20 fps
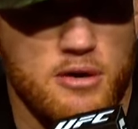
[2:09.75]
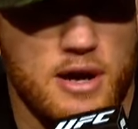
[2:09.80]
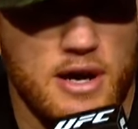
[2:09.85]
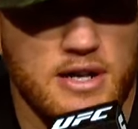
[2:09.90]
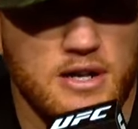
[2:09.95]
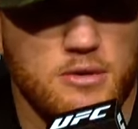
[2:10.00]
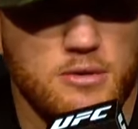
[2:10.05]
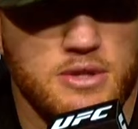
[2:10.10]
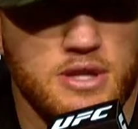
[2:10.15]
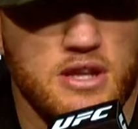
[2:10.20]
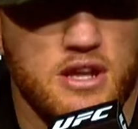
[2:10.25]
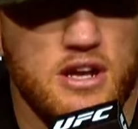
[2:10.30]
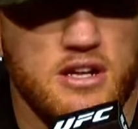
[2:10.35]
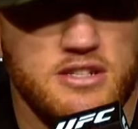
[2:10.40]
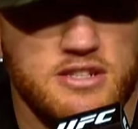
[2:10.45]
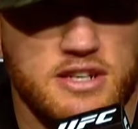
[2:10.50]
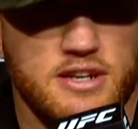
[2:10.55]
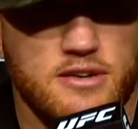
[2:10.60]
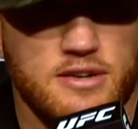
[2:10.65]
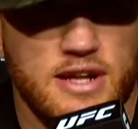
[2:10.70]
I know with the loss
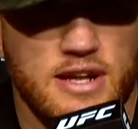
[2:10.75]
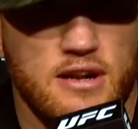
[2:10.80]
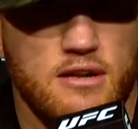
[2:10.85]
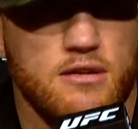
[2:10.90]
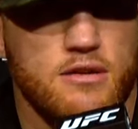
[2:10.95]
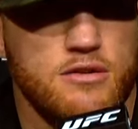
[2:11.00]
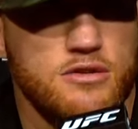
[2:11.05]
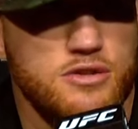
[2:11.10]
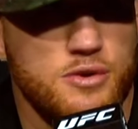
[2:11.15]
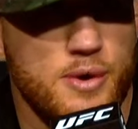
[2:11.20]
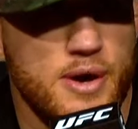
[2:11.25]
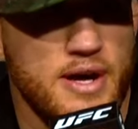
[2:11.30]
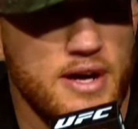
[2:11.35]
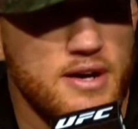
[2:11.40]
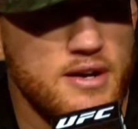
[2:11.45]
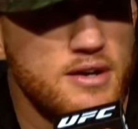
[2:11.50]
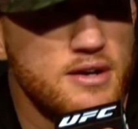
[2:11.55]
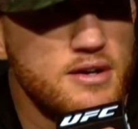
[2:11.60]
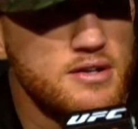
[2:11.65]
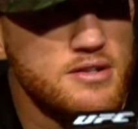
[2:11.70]
here, that all goes away.
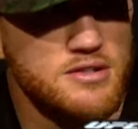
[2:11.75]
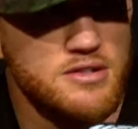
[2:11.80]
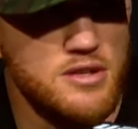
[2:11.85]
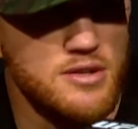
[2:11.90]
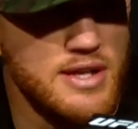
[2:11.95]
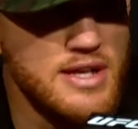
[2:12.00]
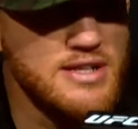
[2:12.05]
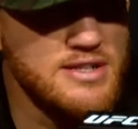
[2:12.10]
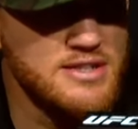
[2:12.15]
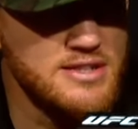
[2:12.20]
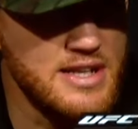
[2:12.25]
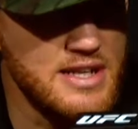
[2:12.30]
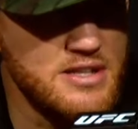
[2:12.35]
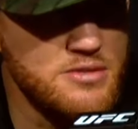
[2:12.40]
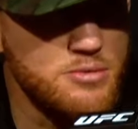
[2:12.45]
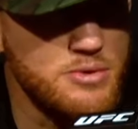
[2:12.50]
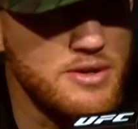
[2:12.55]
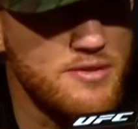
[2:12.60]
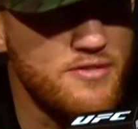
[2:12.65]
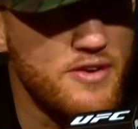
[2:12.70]
So that's
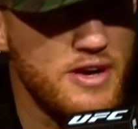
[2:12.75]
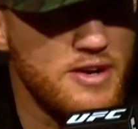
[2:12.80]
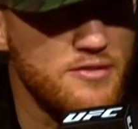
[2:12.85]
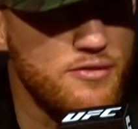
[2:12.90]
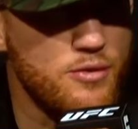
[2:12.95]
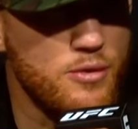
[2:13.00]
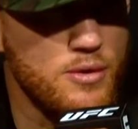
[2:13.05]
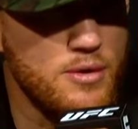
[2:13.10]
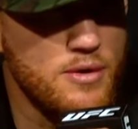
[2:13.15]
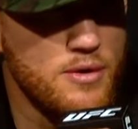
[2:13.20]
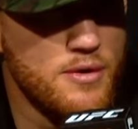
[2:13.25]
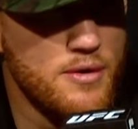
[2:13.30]
what I'm fighting for.